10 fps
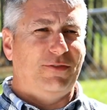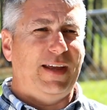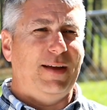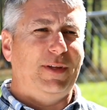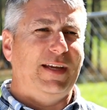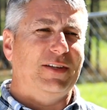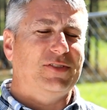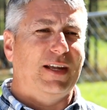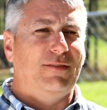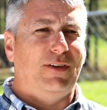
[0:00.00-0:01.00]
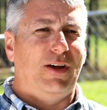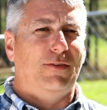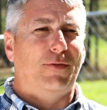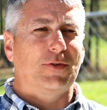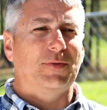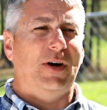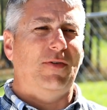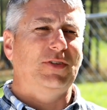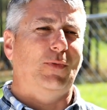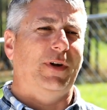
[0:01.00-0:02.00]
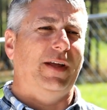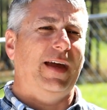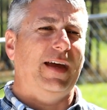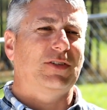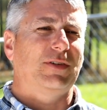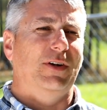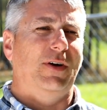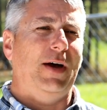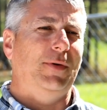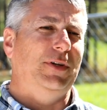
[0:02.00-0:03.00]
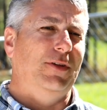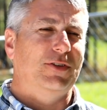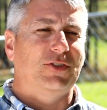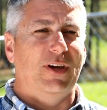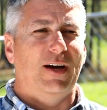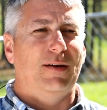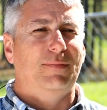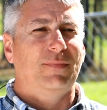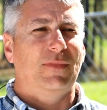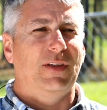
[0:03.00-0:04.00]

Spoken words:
family outside of law enforcement always want to ask, how we do this job,